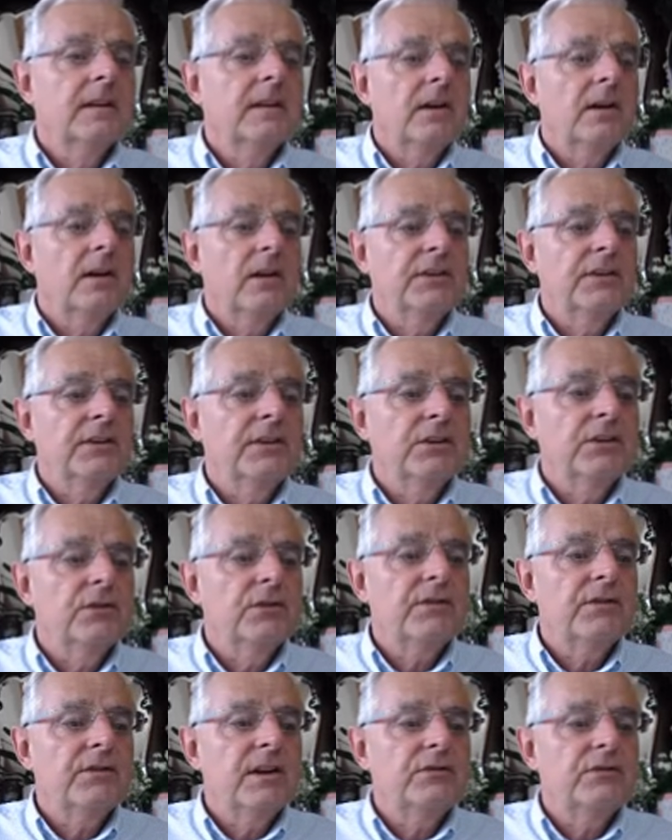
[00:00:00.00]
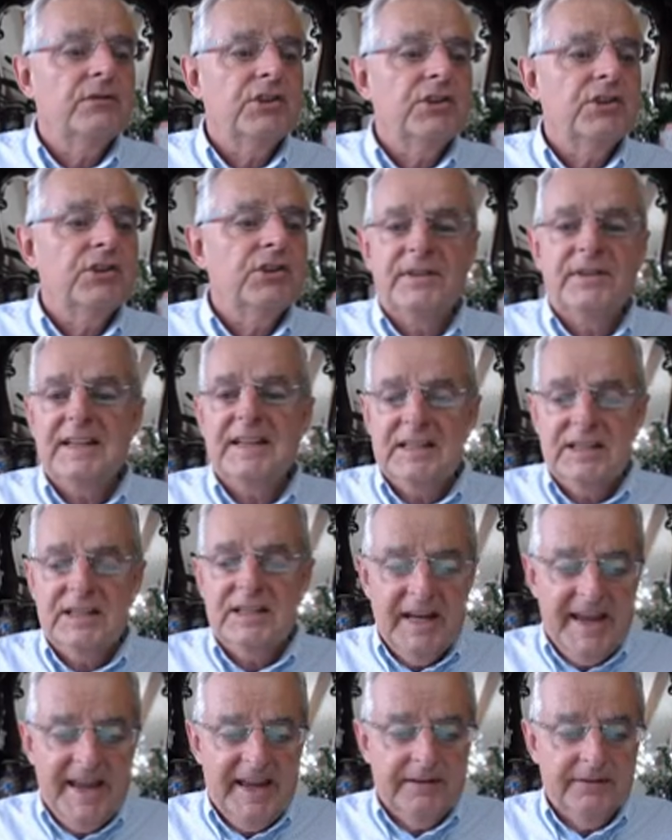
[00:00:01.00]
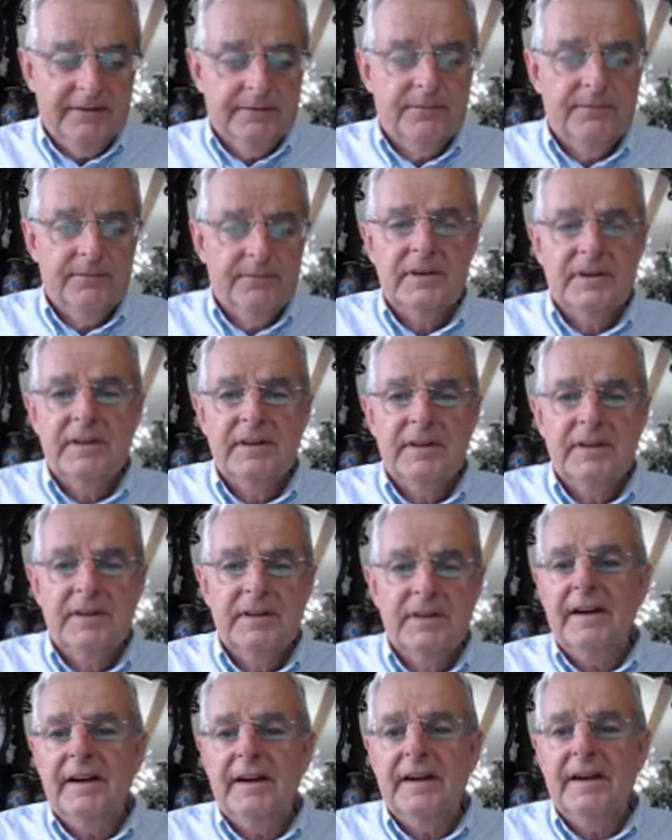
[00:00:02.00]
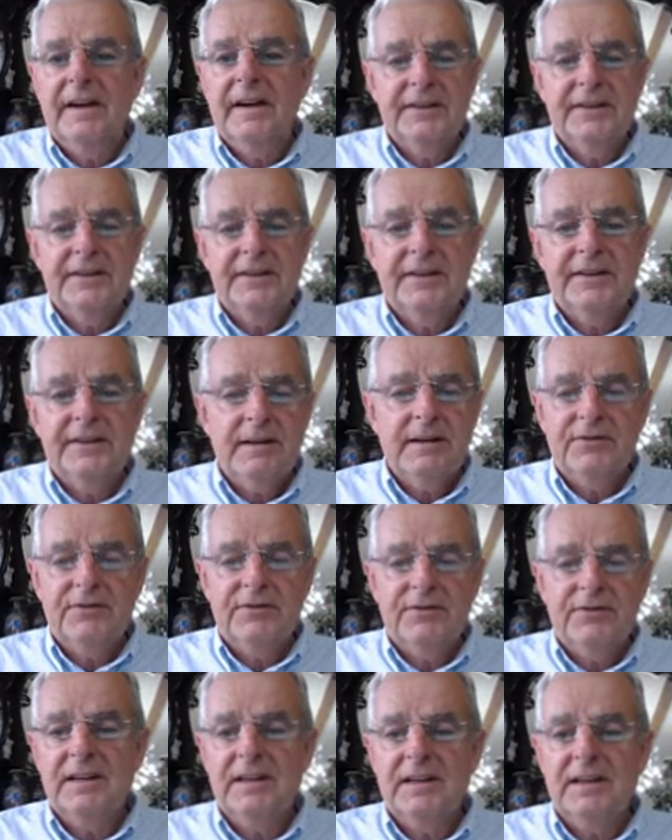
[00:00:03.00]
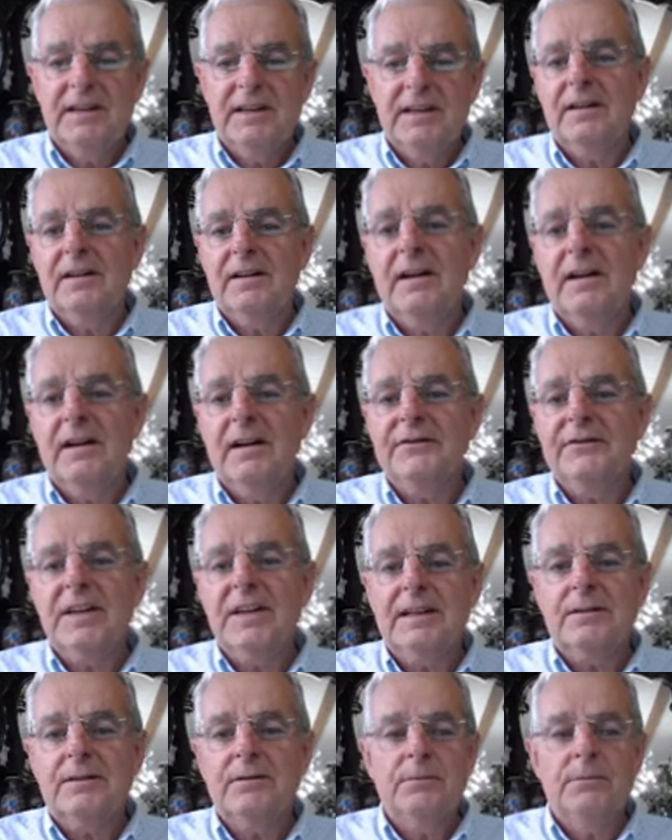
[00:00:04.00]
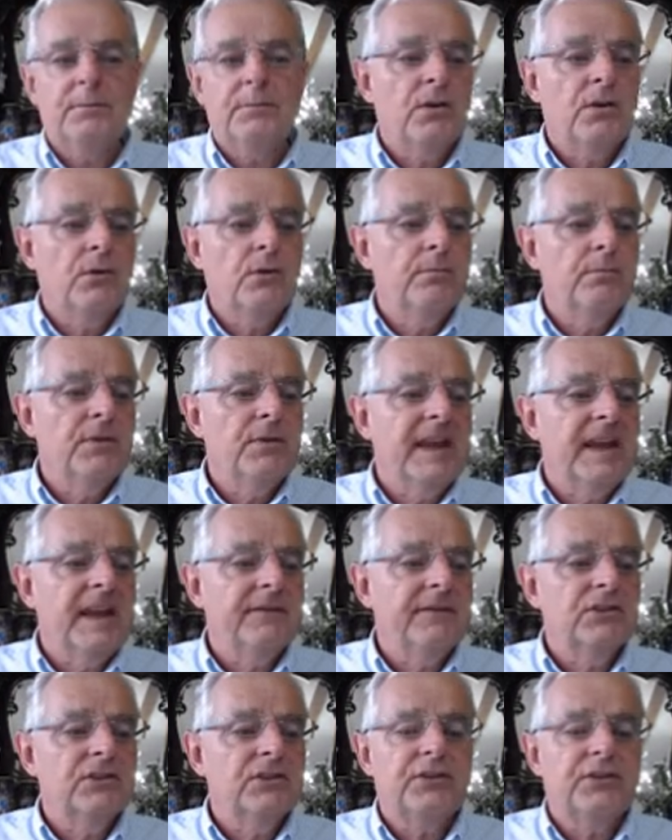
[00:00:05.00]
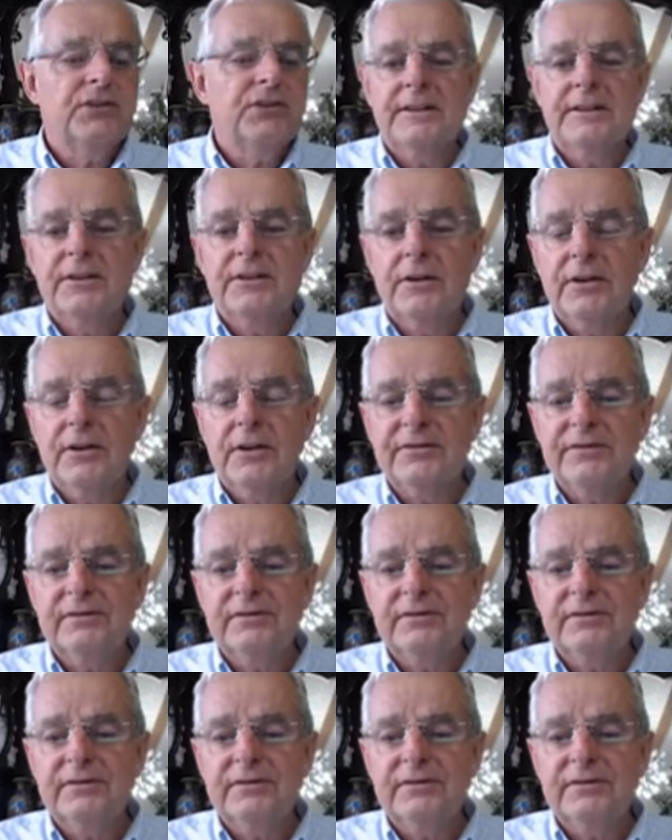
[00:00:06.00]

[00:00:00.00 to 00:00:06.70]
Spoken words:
euro Japanese yen, same thing. I've taken all my heavy trades off.